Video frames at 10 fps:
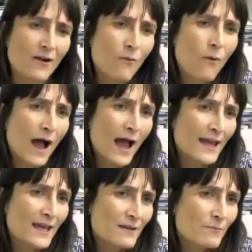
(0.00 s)

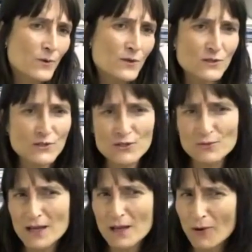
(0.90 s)
Why prisons should
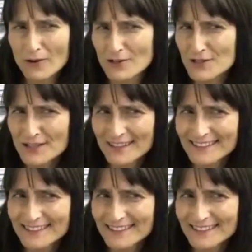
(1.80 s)
be abolished?